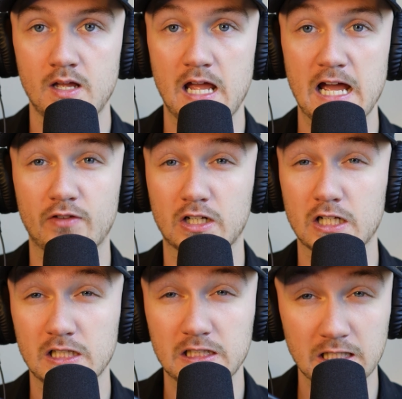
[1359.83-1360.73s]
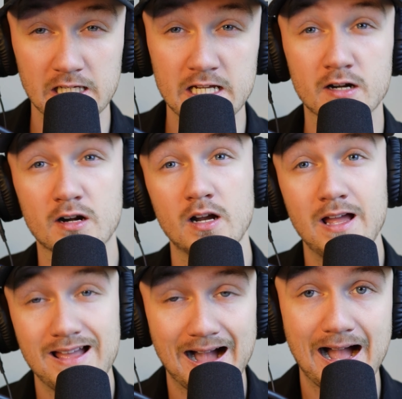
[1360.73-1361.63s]
have a clear
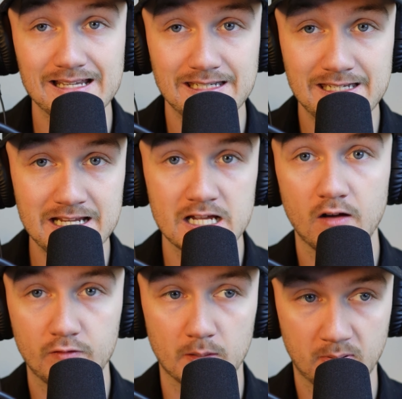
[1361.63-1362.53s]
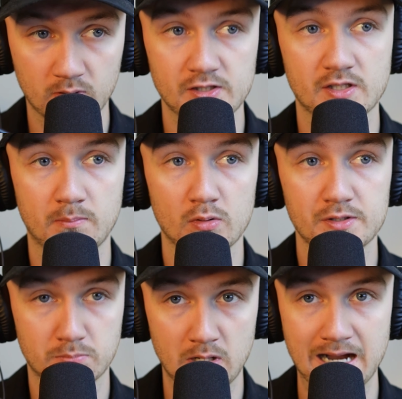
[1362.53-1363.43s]
idea of the principles
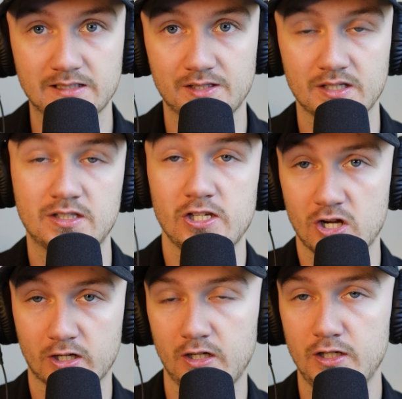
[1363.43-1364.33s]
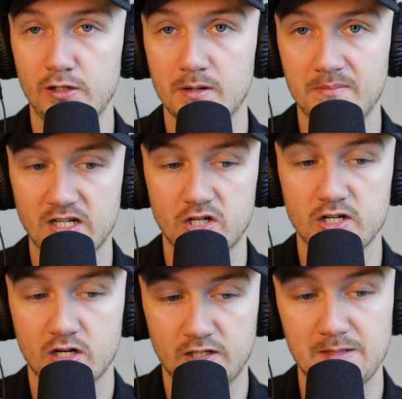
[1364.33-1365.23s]
and practices that you're going to do to make sure
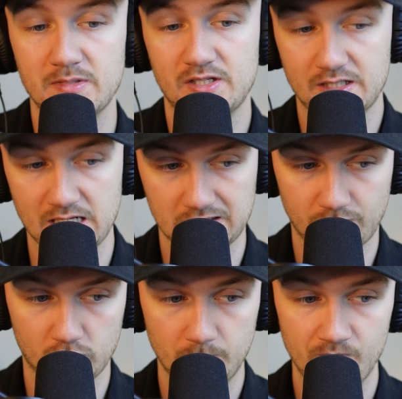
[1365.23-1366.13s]
your team is successful.